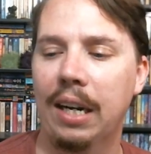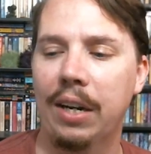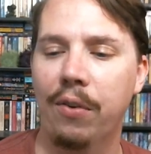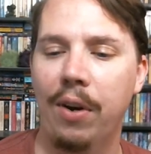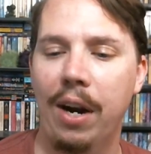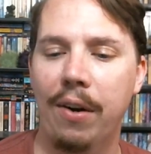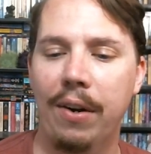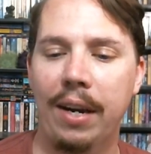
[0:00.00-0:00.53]

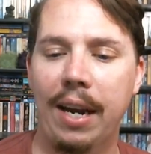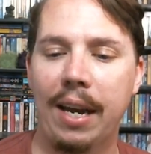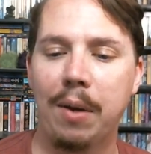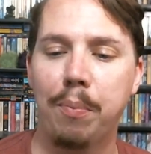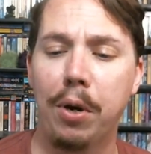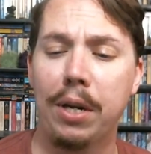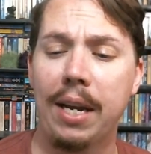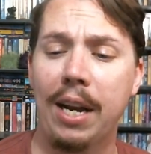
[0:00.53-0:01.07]
Literary
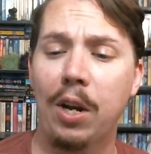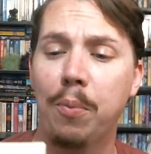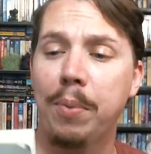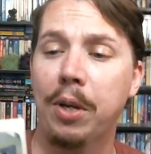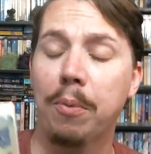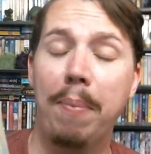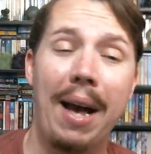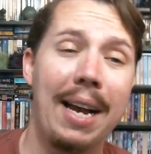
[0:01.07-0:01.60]
and Potato
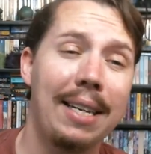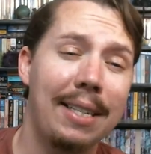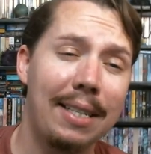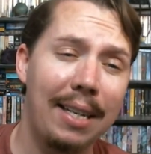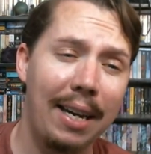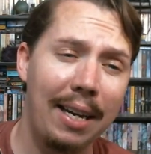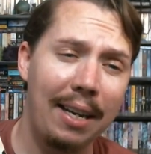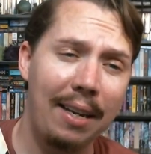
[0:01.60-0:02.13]
Peel Pie
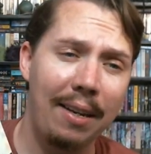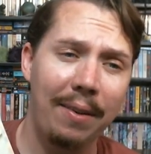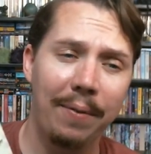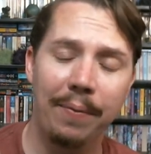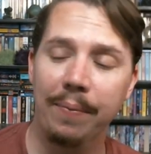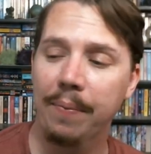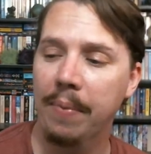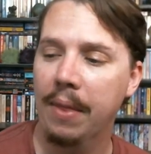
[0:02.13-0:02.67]
Society.
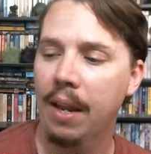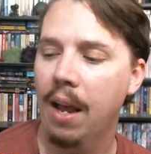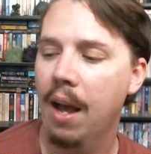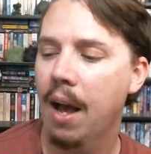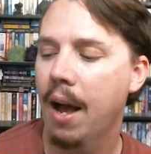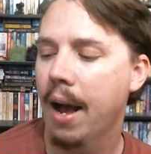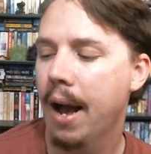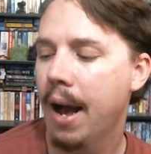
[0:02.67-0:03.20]

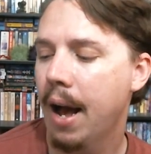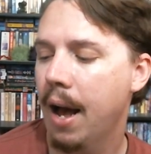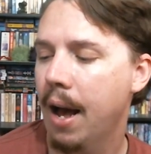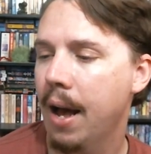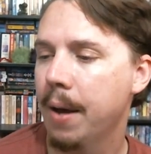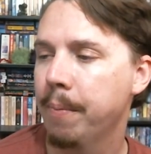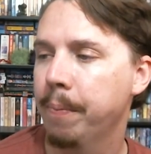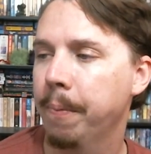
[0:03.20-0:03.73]

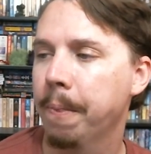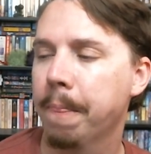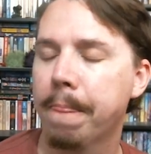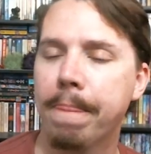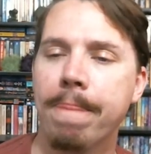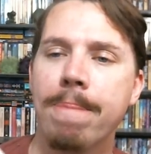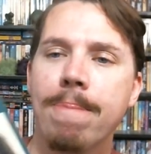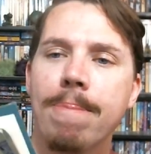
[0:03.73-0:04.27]
Um,
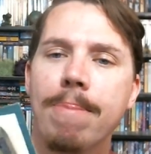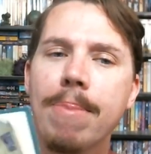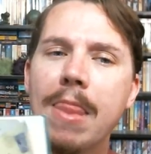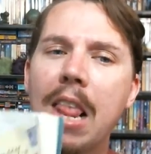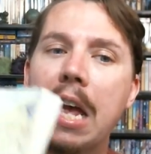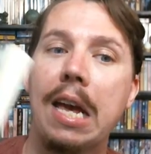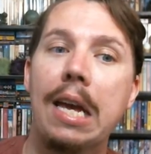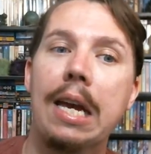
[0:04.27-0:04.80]

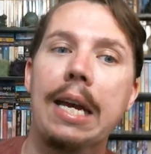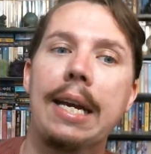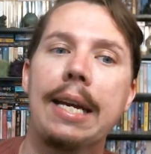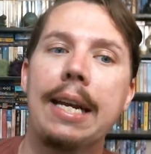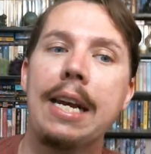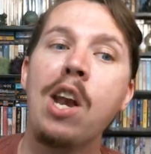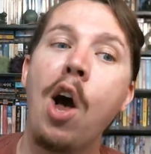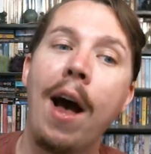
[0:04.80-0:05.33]

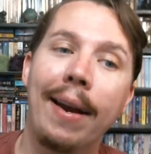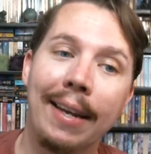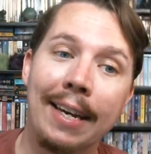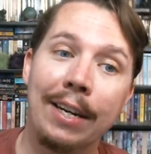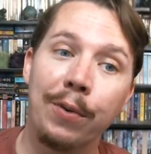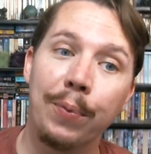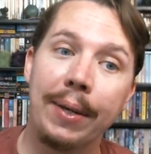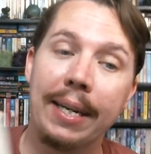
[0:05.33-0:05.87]
not
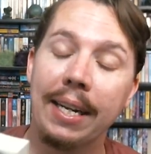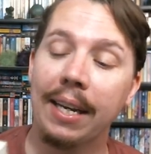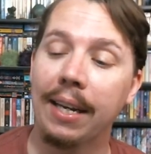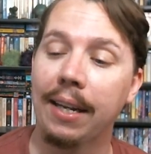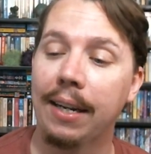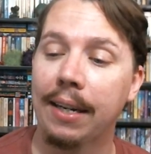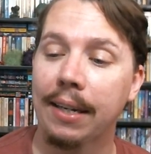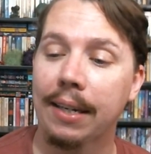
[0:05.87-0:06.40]
gonna read
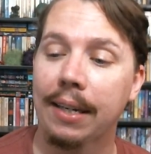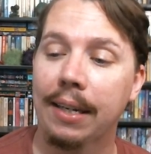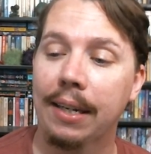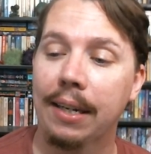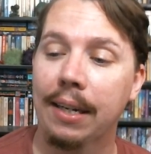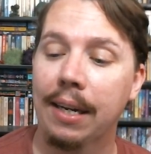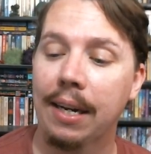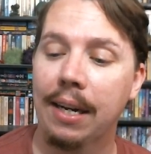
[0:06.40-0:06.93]
it.
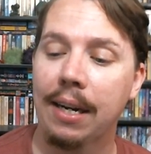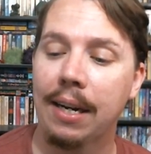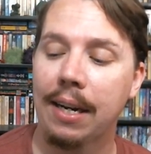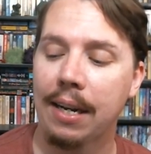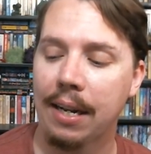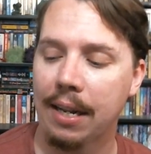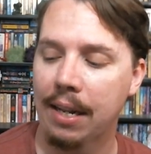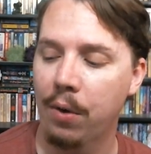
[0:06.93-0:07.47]

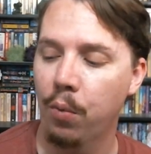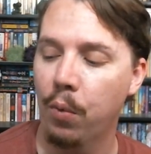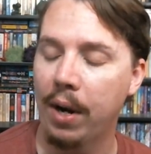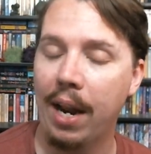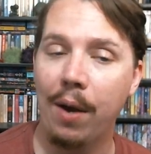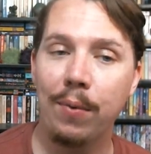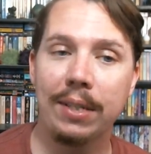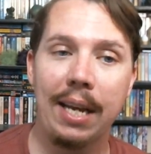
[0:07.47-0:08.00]

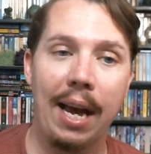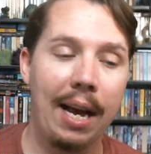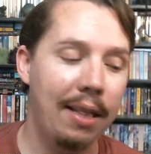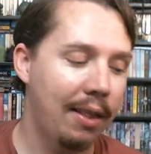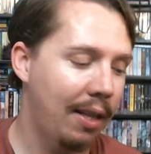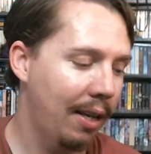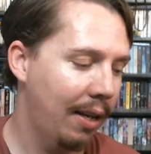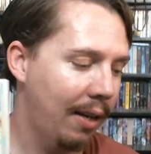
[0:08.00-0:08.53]
When I was
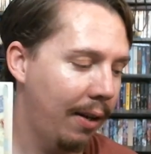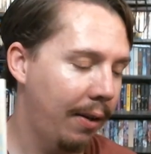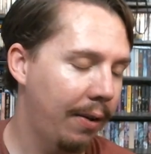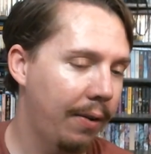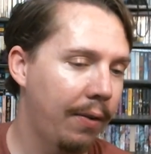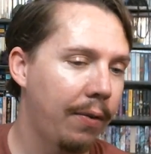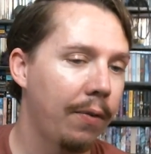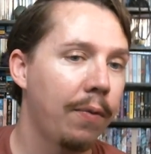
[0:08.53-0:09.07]
at
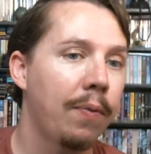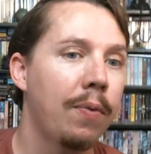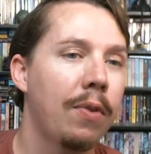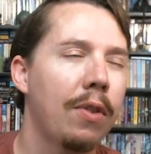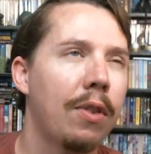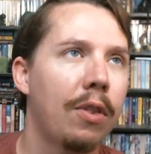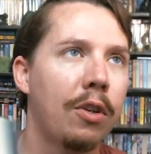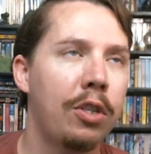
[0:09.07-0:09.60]
the...
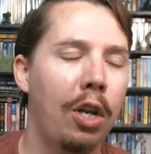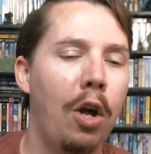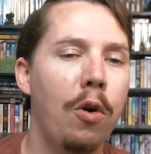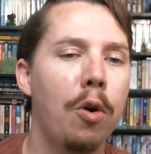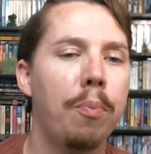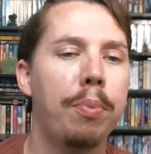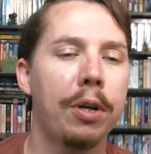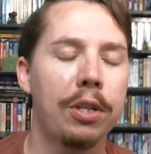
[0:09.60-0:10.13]
There's a
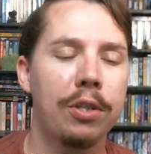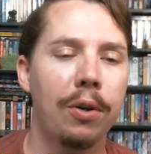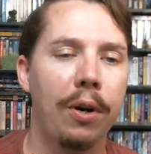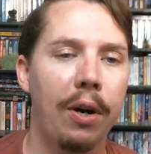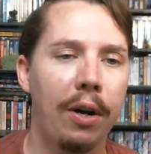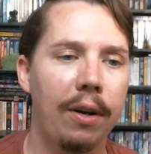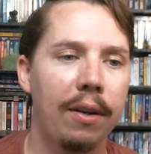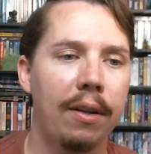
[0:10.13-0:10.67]
local
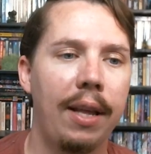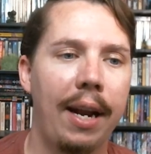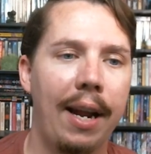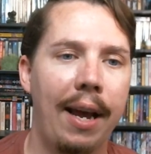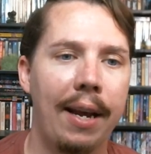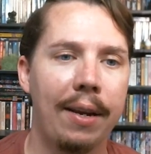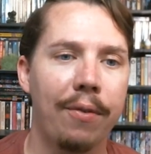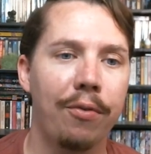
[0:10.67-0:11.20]
bookstore that
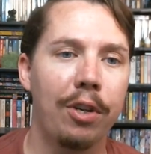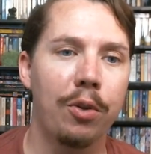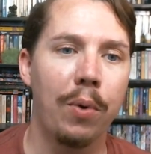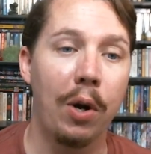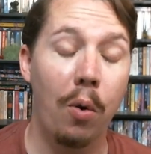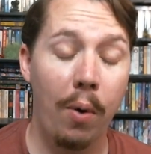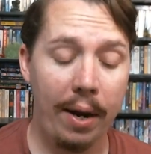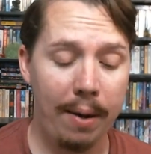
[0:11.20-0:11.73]
I
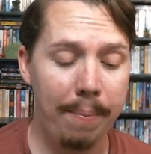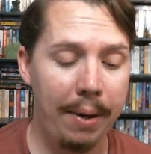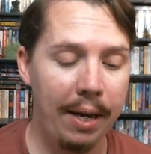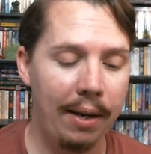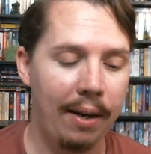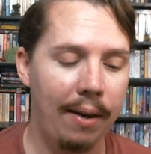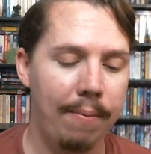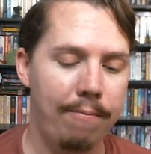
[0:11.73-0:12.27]
frequent quite a
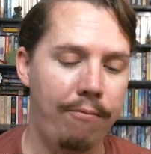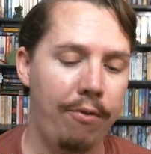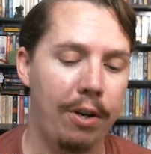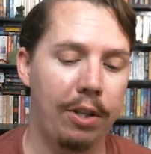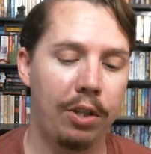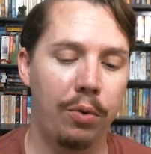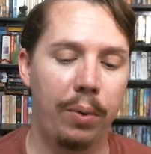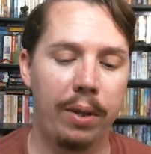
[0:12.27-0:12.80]
bit. I'm
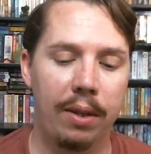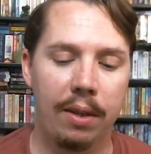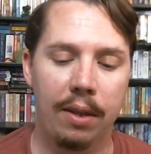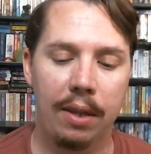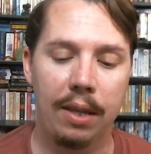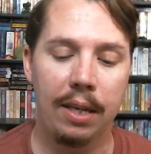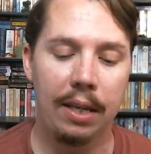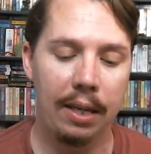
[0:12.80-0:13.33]
friends with
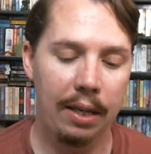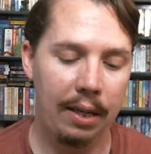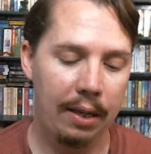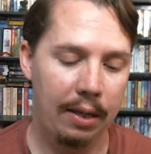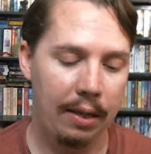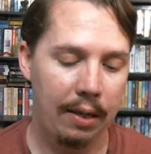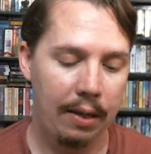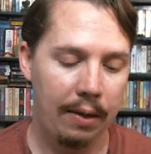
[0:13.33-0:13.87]
the